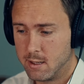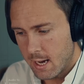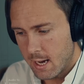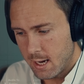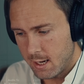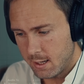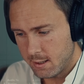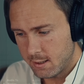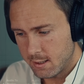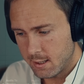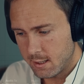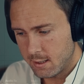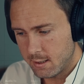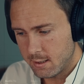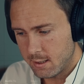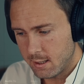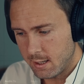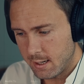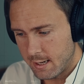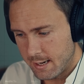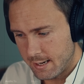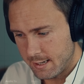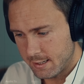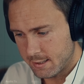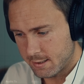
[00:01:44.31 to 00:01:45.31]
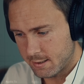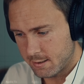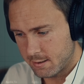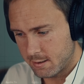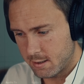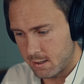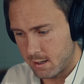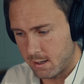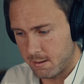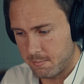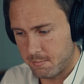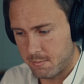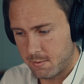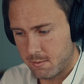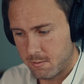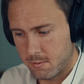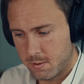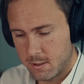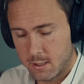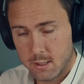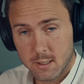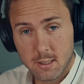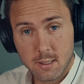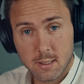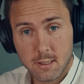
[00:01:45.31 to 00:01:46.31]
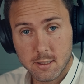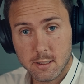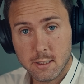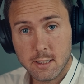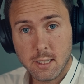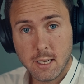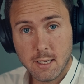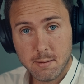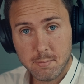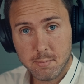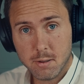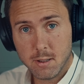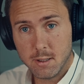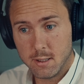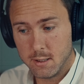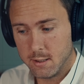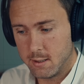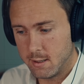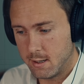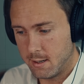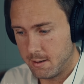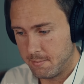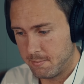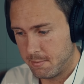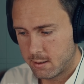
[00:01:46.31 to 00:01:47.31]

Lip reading: And then the last knob, which is the input knob.